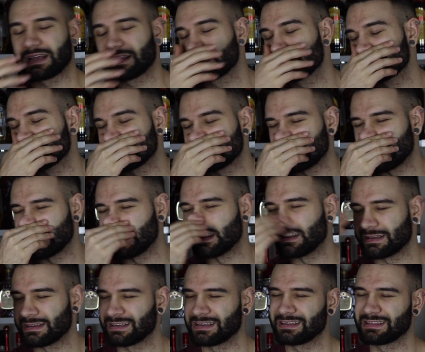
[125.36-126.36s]
like, listen,
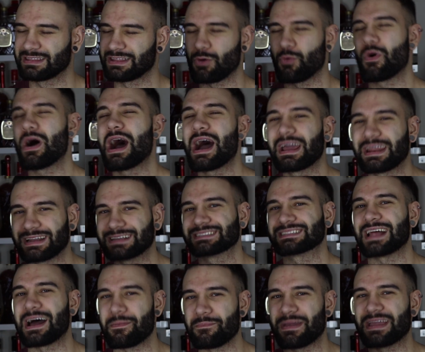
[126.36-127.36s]
the wine
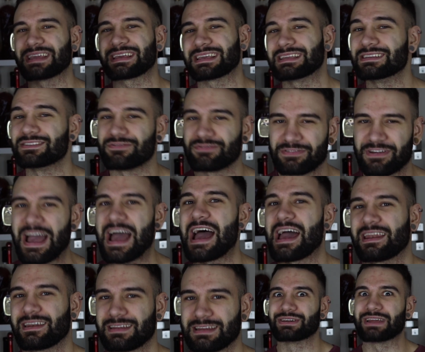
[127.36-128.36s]
is not making you
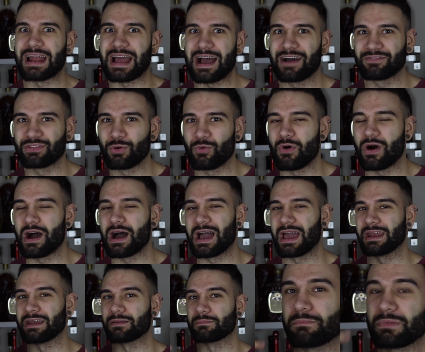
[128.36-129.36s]
fat. You can have the
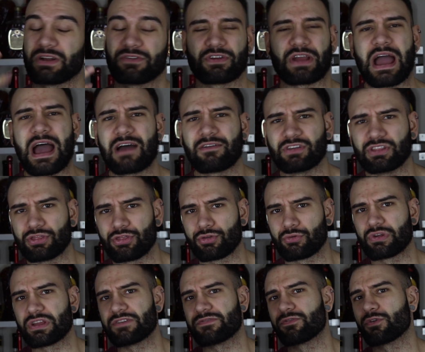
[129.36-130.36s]
wine, but if you're having
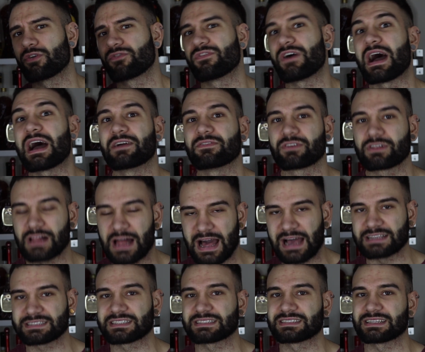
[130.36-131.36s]
3, 4, 5
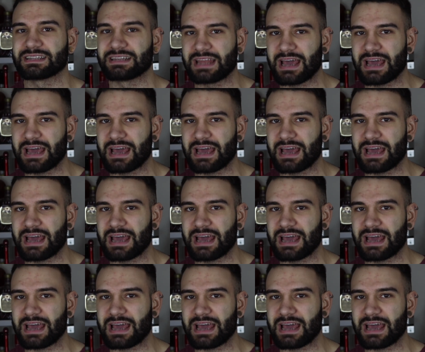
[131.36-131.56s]
glasses a